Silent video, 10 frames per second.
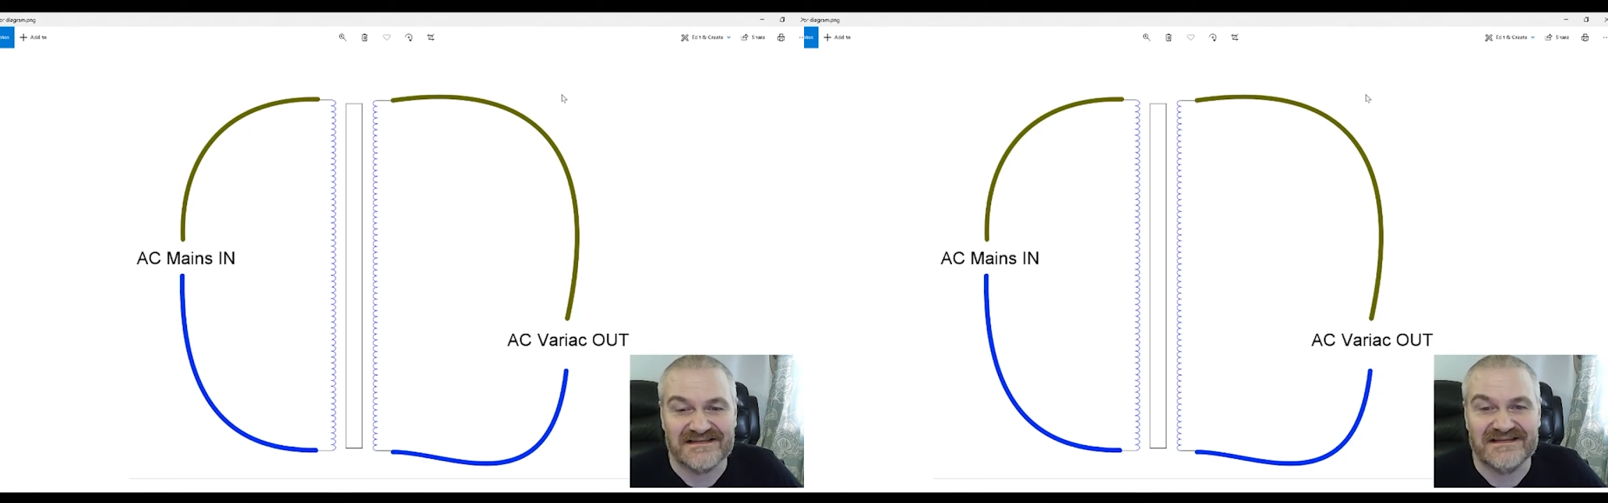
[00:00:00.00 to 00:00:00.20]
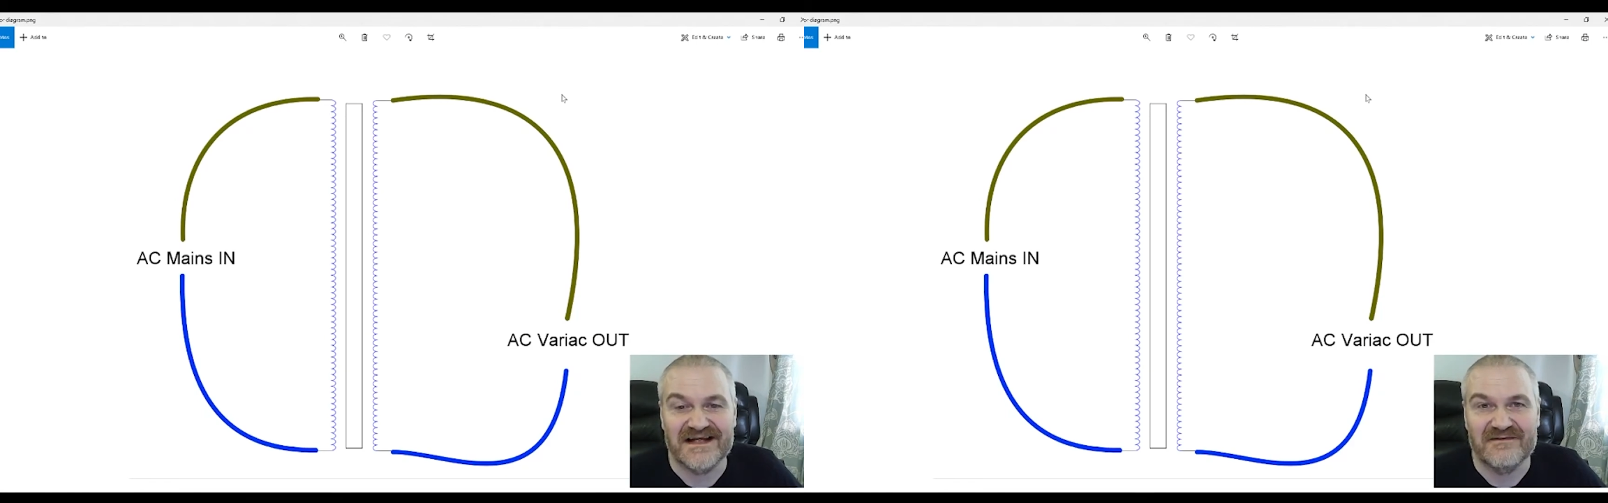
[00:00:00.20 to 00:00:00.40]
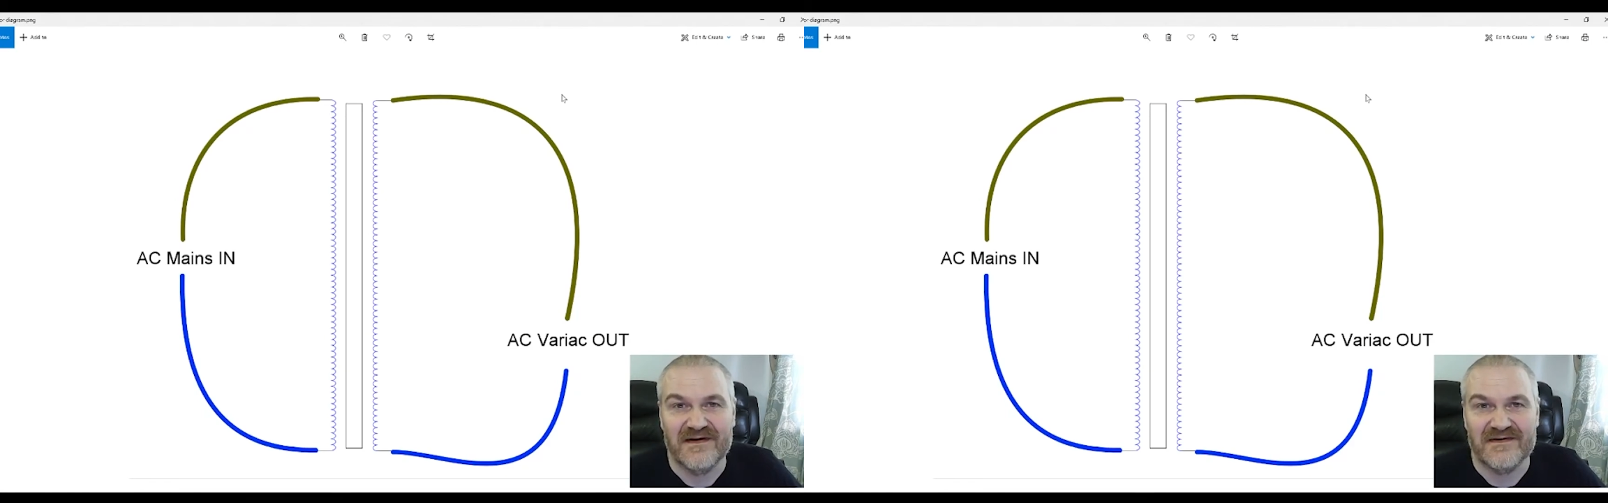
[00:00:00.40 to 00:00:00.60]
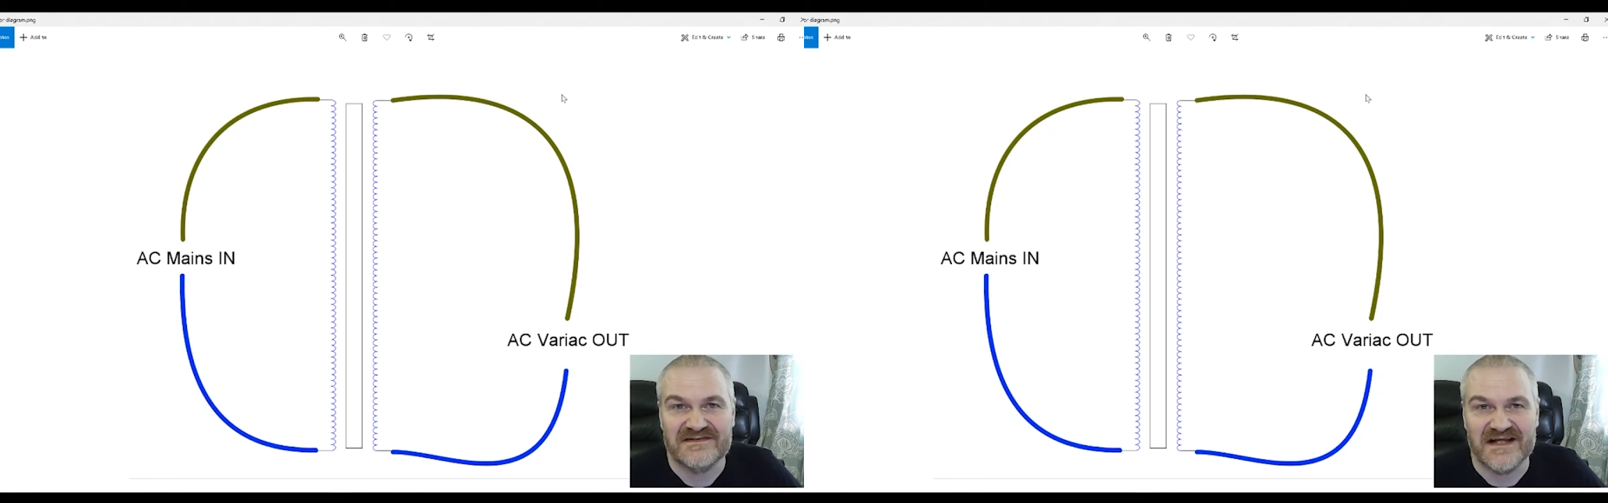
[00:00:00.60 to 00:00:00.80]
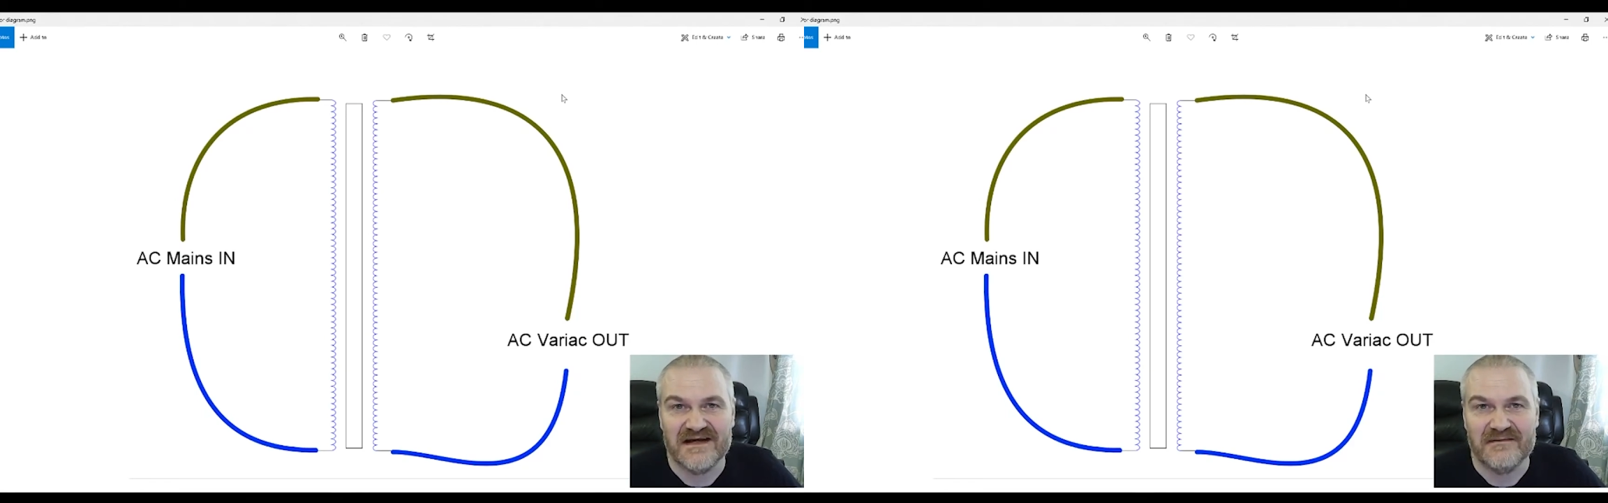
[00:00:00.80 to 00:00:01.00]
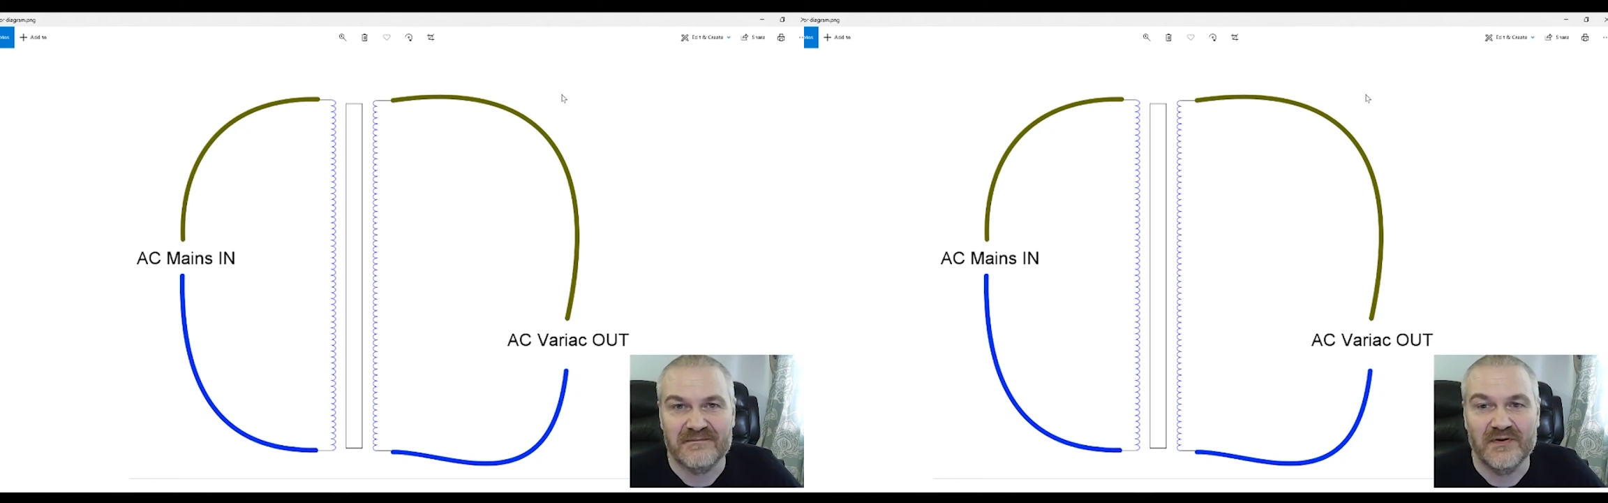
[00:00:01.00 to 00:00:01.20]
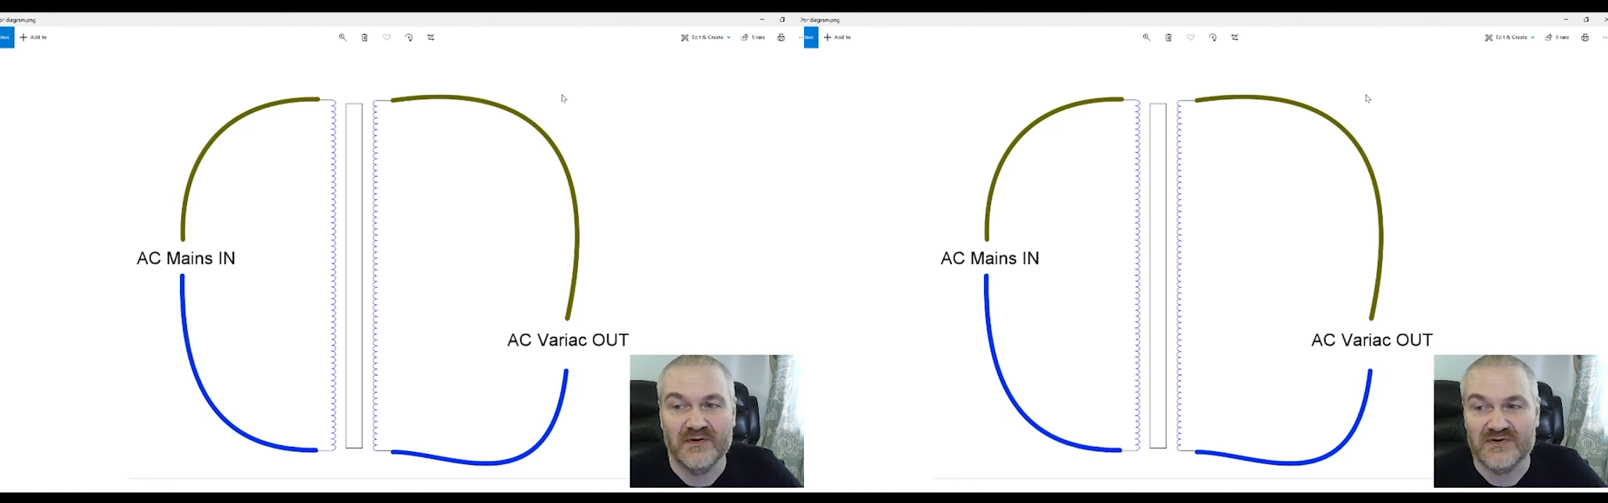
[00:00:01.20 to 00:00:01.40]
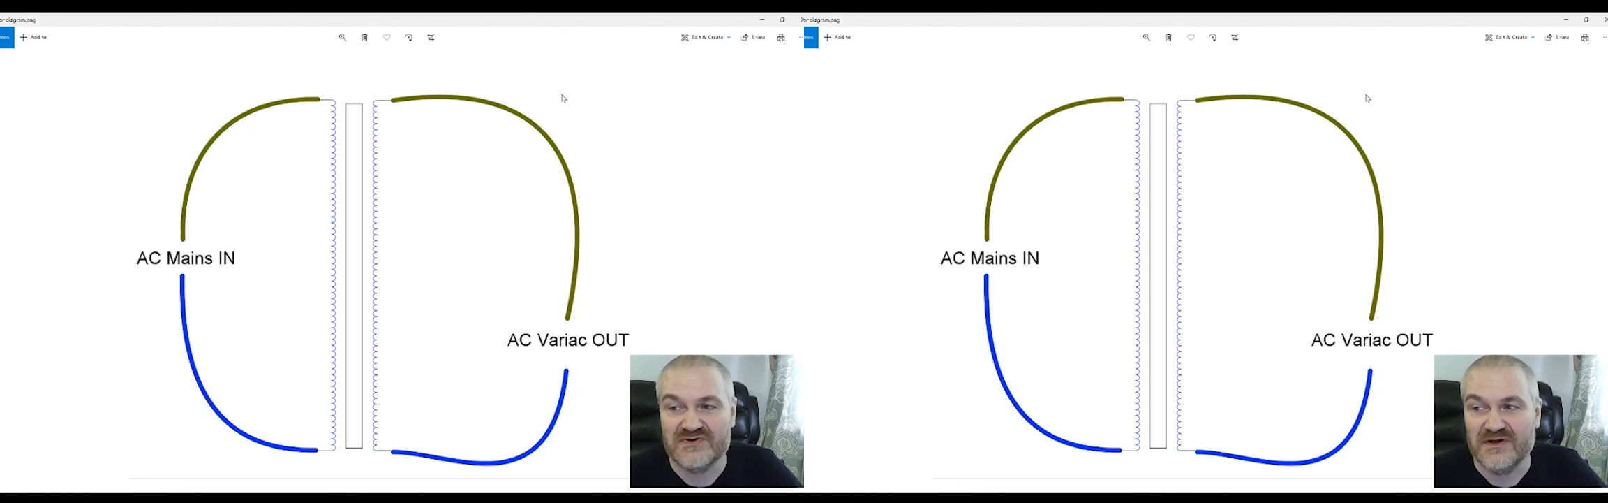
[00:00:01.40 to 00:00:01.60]
staying
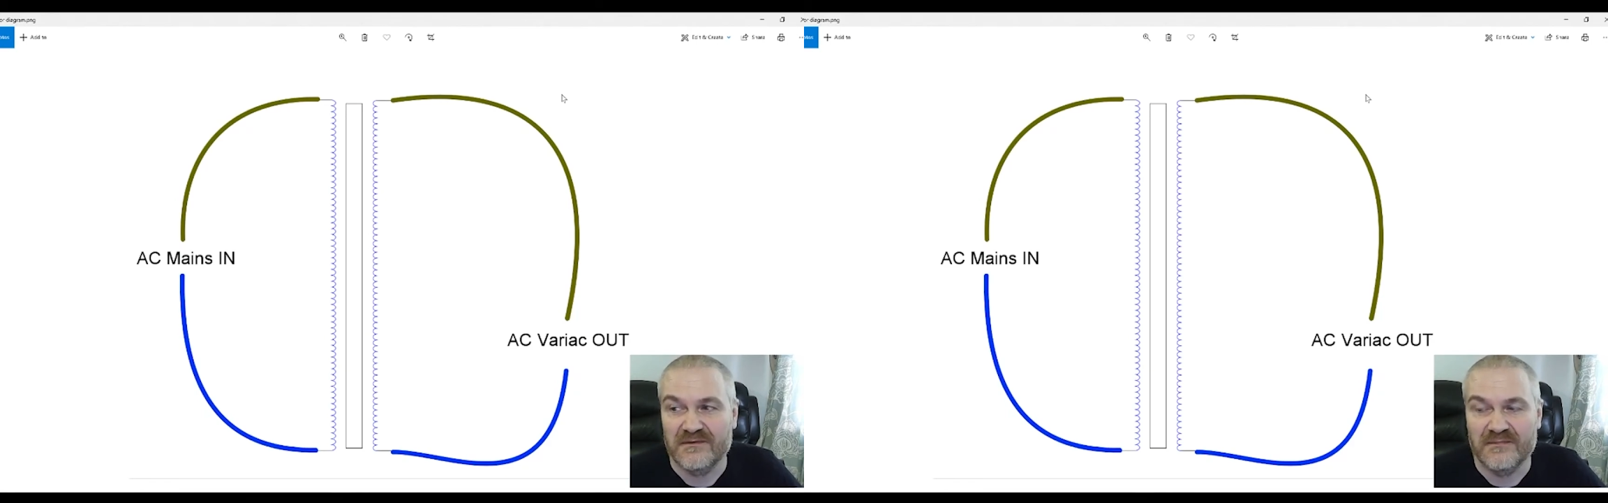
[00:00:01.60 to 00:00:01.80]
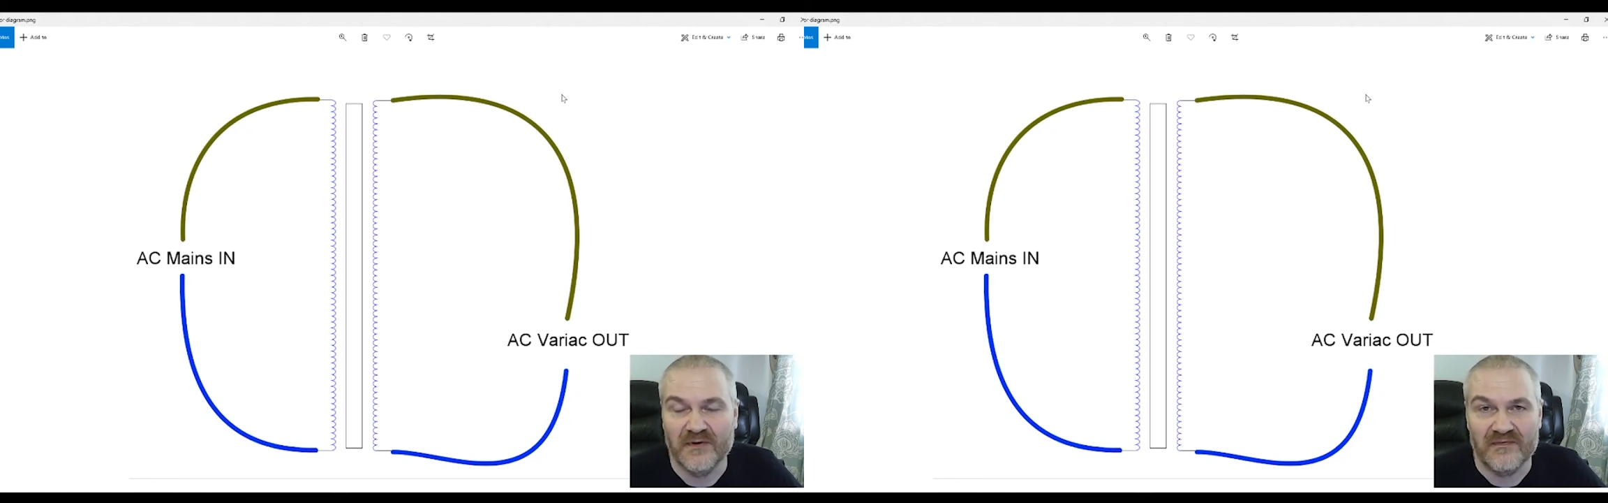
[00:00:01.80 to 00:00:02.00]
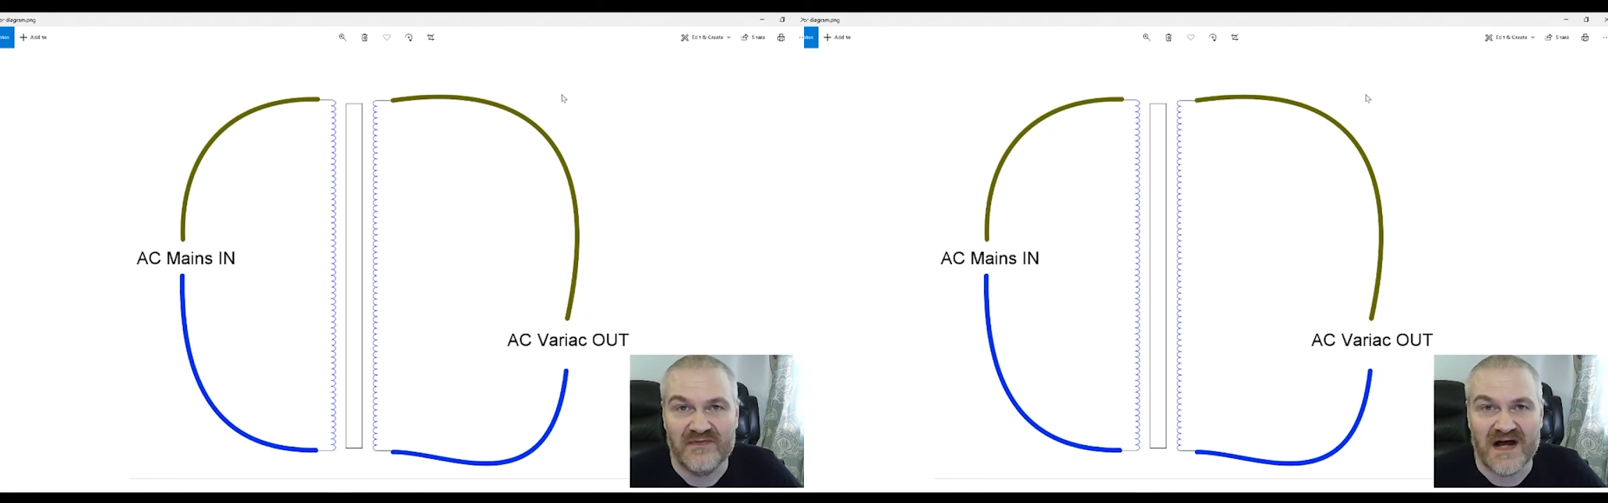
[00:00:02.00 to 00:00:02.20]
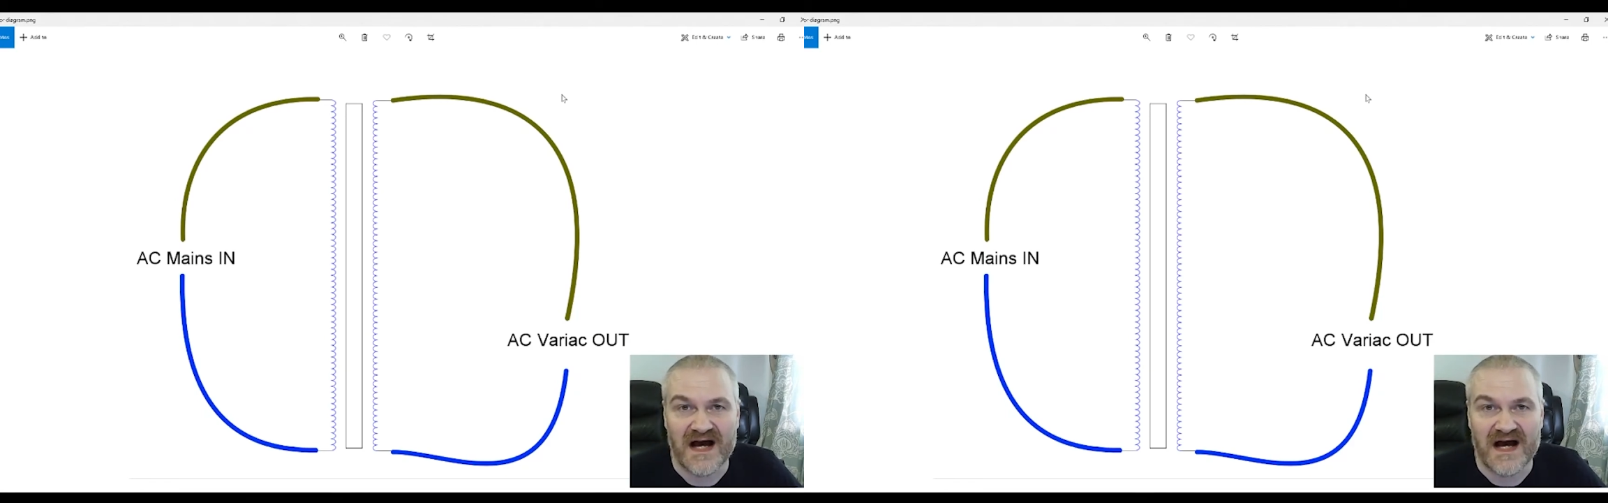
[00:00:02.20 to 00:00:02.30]
put. But that